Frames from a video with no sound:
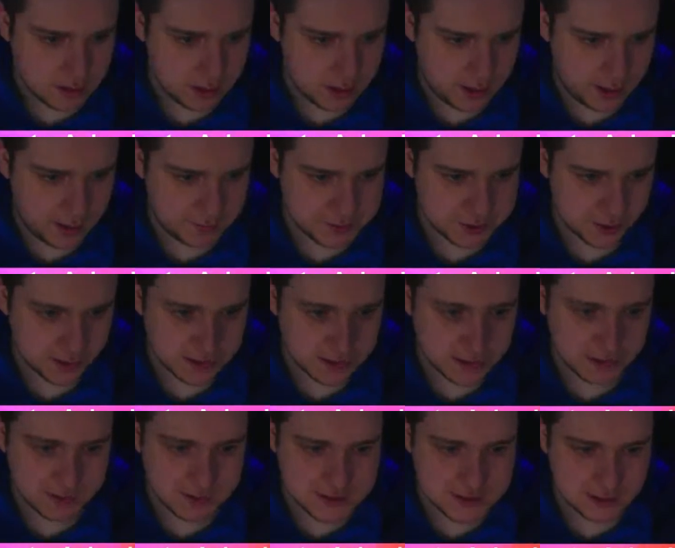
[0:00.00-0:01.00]
So like I
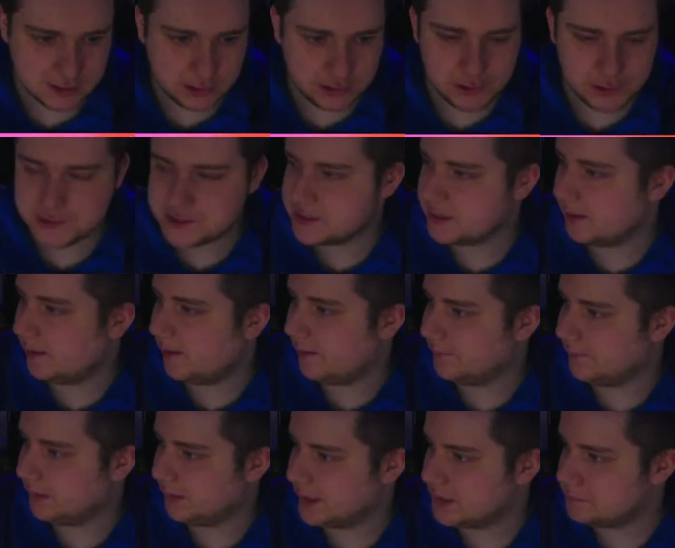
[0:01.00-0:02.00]
said, this includes
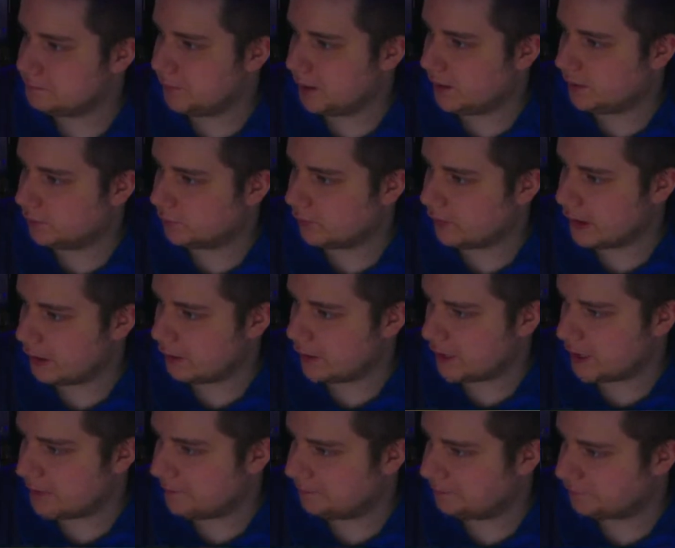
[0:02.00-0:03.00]
the Lake Butler
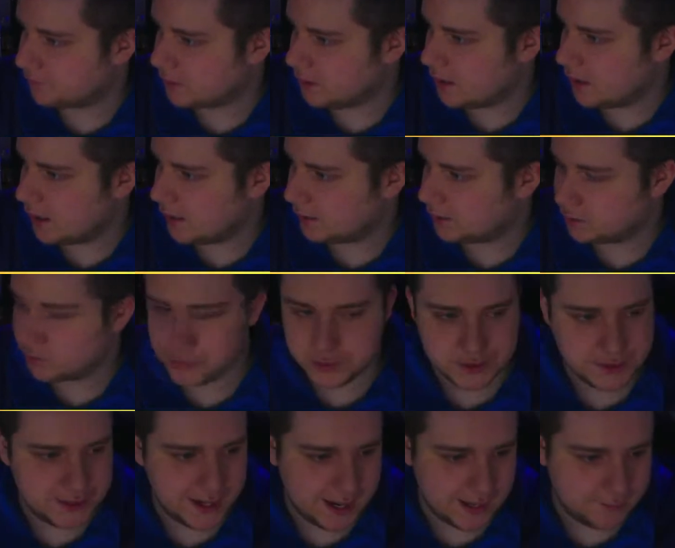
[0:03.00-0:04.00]
area,
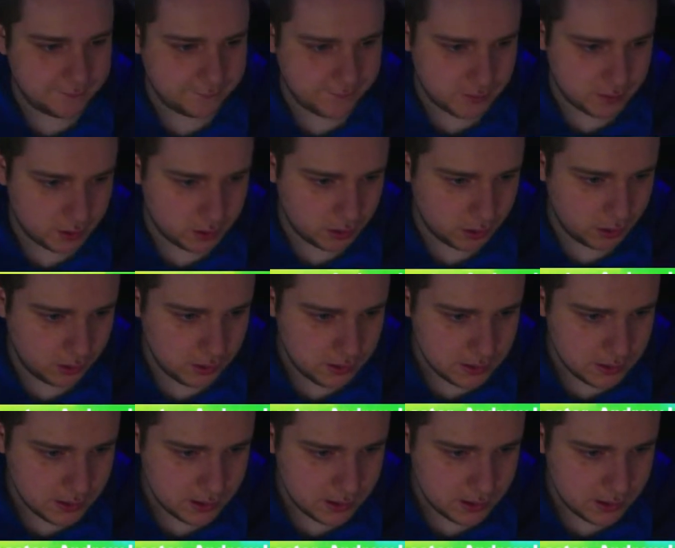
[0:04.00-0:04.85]
includes Danville,